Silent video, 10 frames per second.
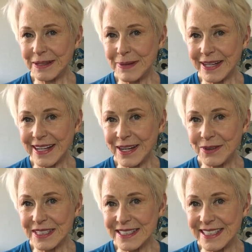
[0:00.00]
about how
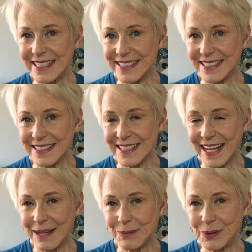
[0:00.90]
the seasons
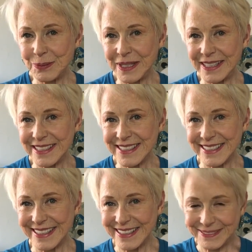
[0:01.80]
came to be,
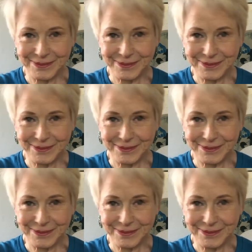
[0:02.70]
isn't it?